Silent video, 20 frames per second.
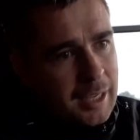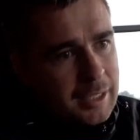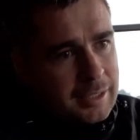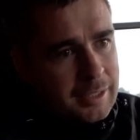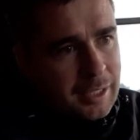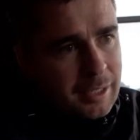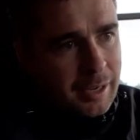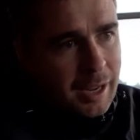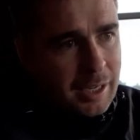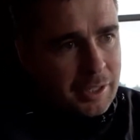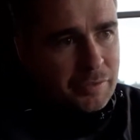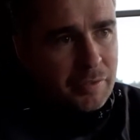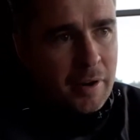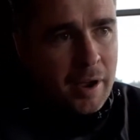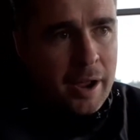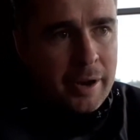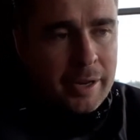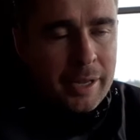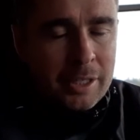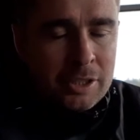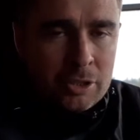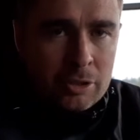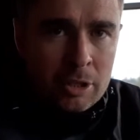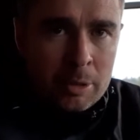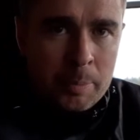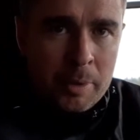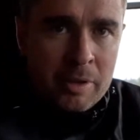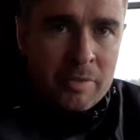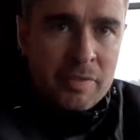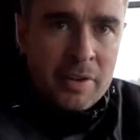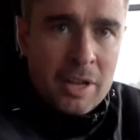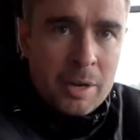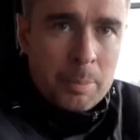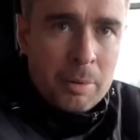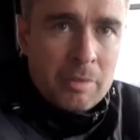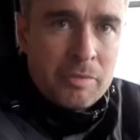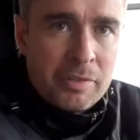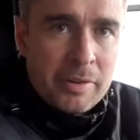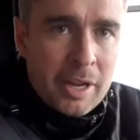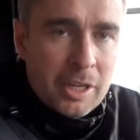until next Friday, so he'll be available
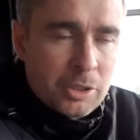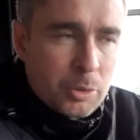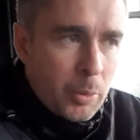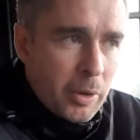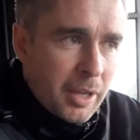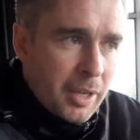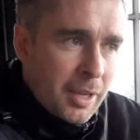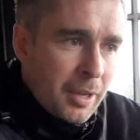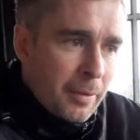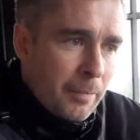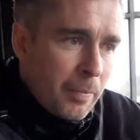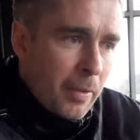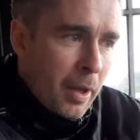for next week.